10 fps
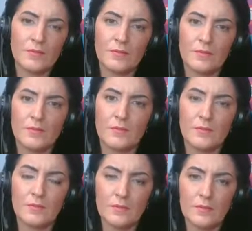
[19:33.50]

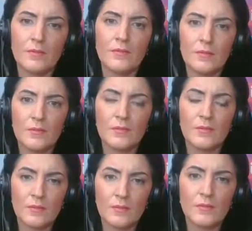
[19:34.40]

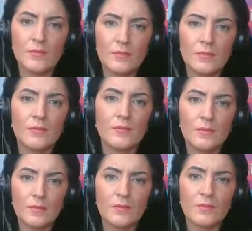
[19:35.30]

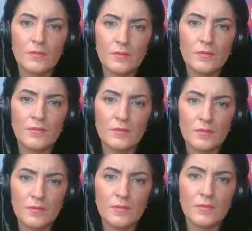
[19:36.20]

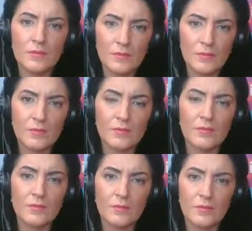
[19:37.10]

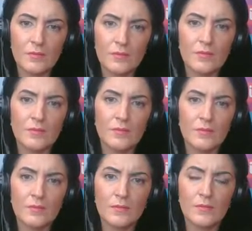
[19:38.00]
(not speaking)